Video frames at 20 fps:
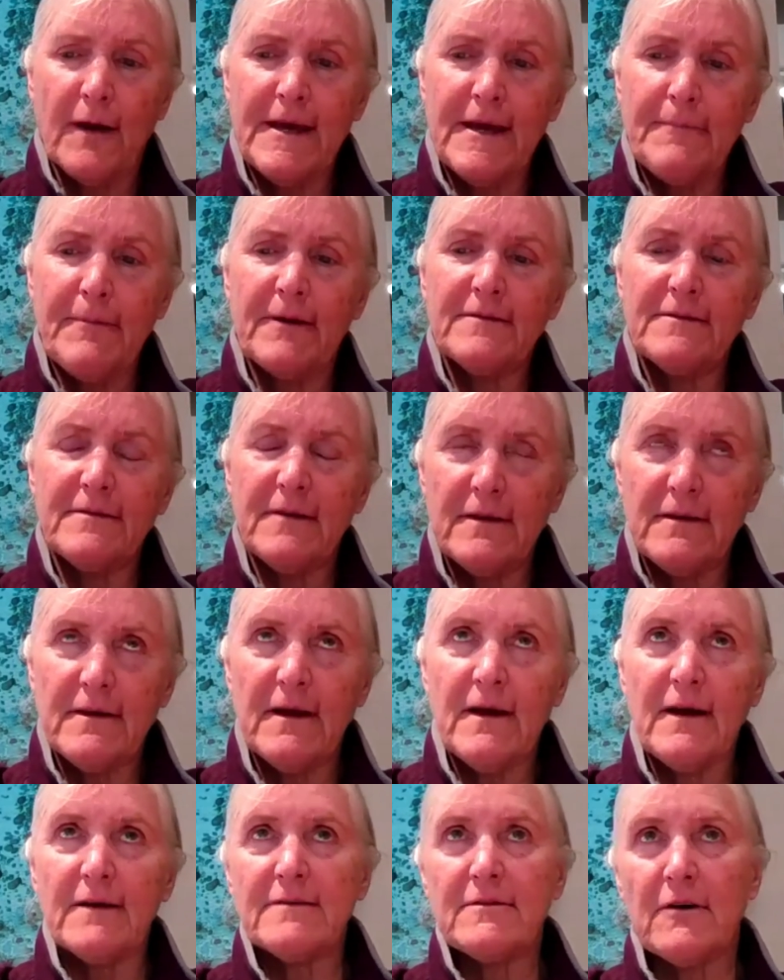So I keep on saying,
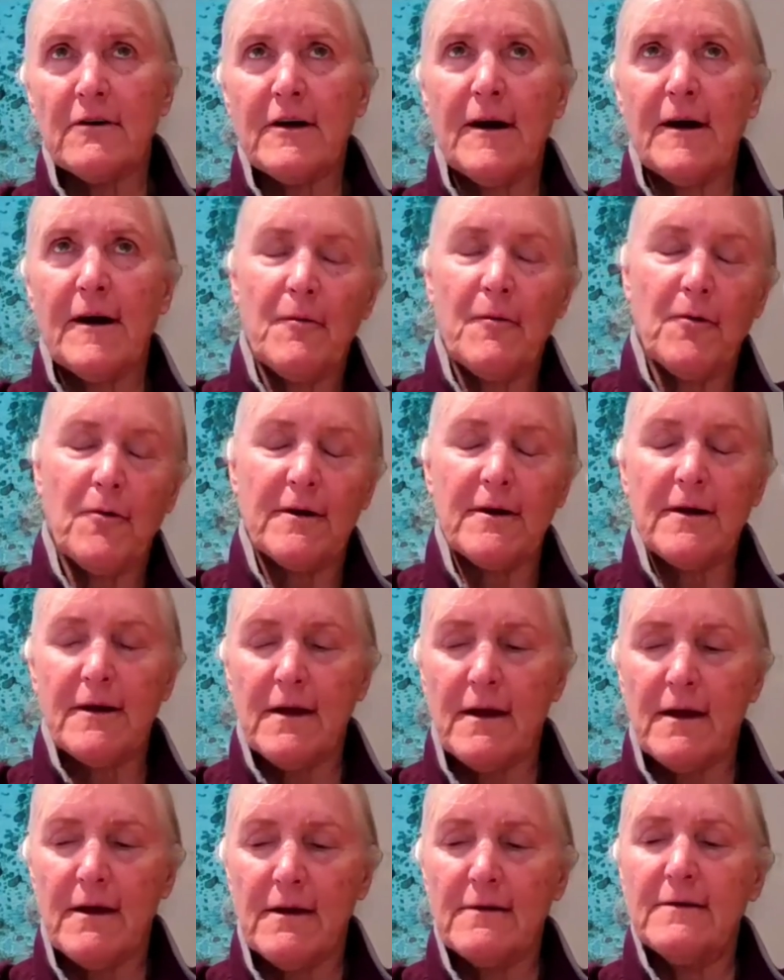yes, I'll come and work
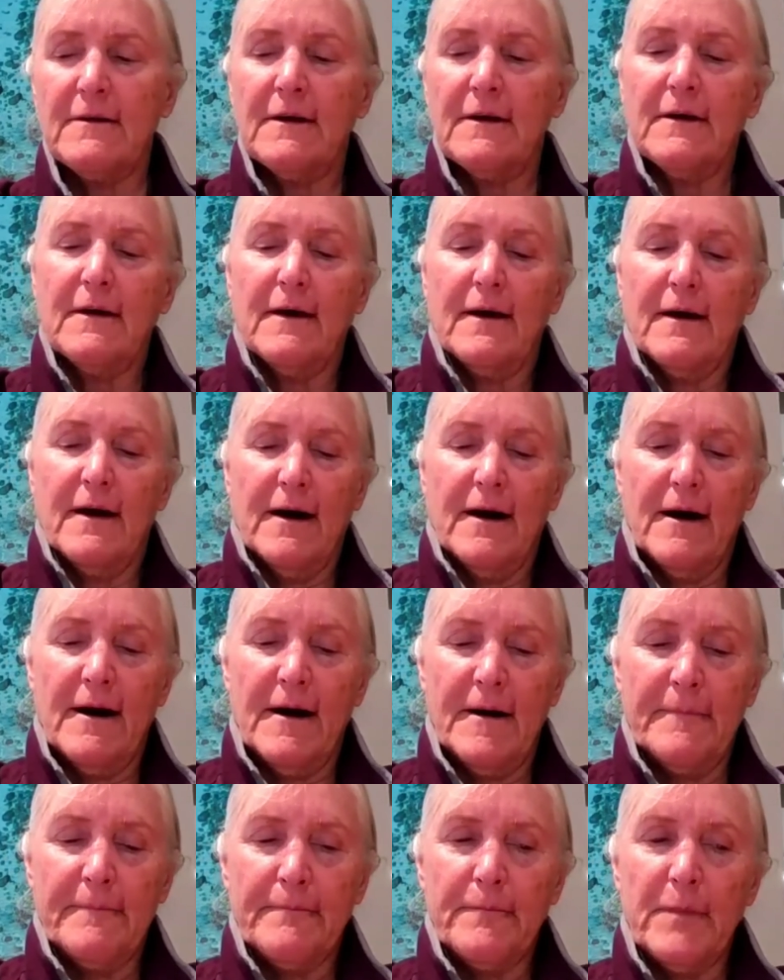again.
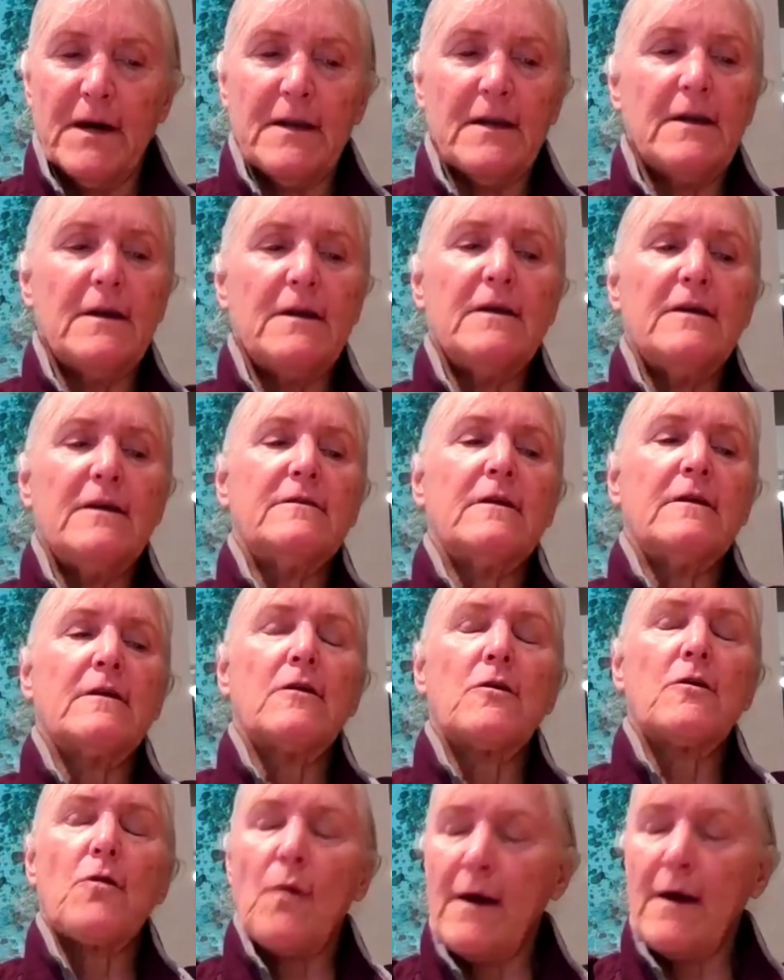But it is an
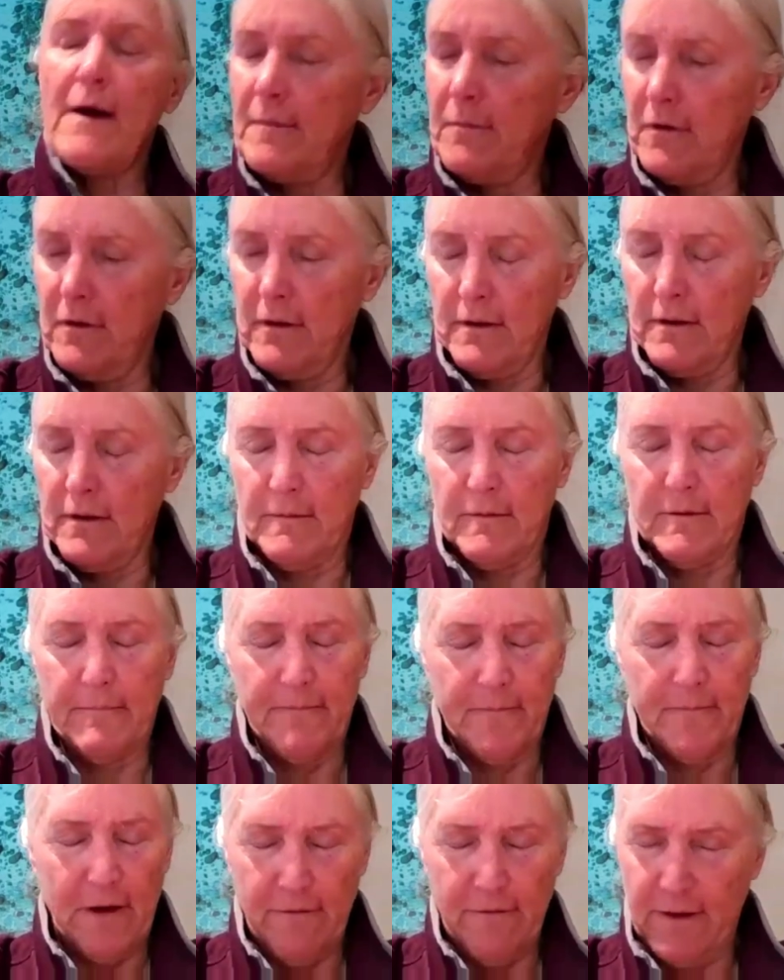incredible
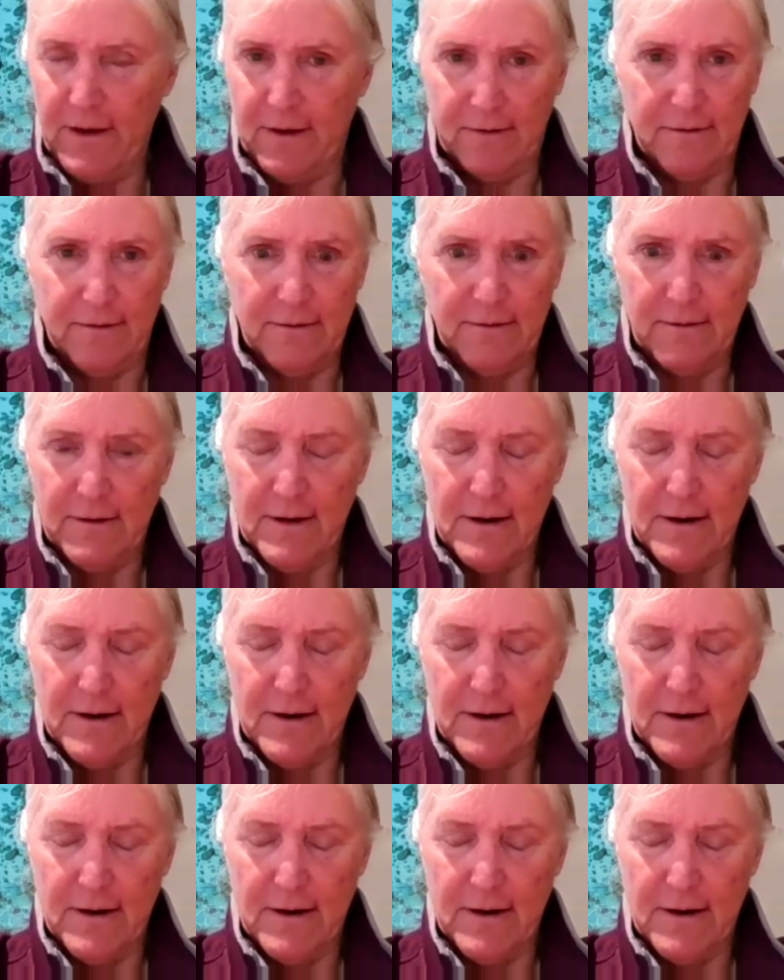event.